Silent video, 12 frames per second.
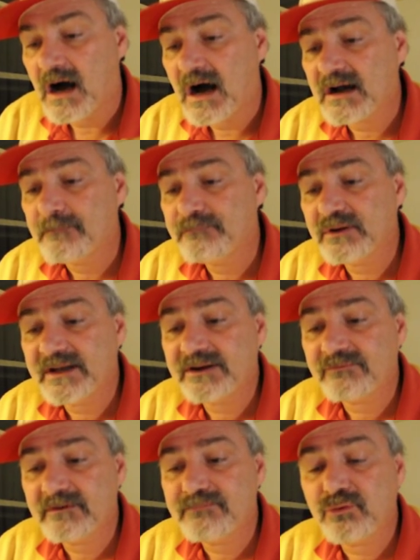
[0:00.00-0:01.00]
a
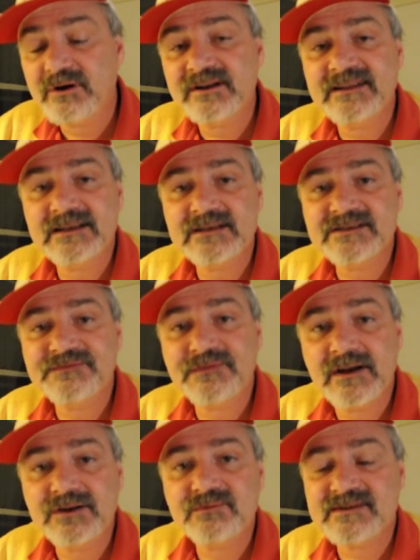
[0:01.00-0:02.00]
complainant reported that his
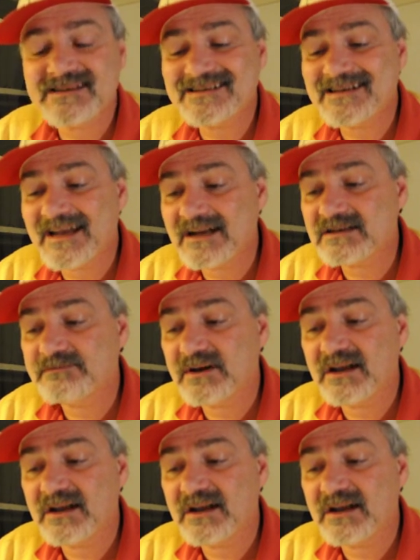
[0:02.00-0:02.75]
friend was attacked